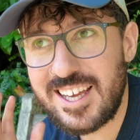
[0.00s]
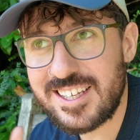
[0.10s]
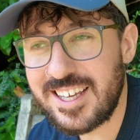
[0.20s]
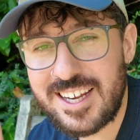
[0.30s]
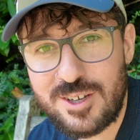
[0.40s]

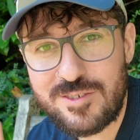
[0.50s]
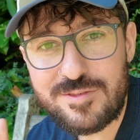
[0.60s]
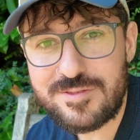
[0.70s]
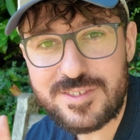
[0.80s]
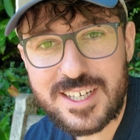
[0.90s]
Is that
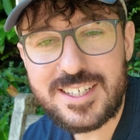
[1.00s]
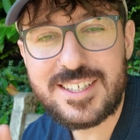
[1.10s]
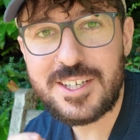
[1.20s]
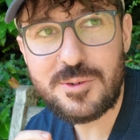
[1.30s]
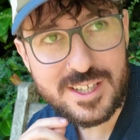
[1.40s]
enough to
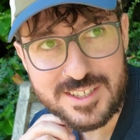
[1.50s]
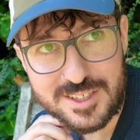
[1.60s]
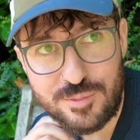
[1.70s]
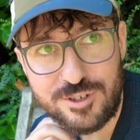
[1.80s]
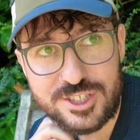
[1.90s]
continue with this as
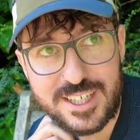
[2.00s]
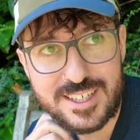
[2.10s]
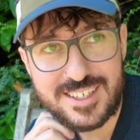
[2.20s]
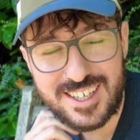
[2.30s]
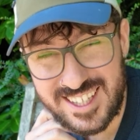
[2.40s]
a
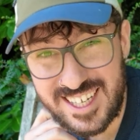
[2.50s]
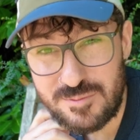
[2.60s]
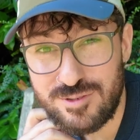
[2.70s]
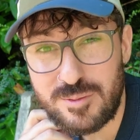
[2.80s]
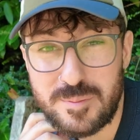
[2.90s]
project? I think
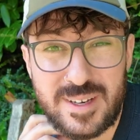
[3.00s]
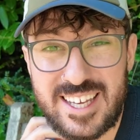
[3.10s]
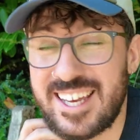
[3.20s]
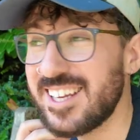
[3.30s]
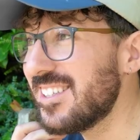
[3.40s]
it
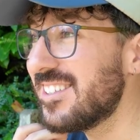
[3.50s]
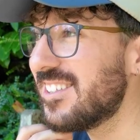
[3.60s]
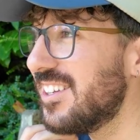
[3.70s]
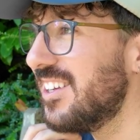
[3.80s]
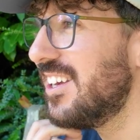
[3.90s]
probably is.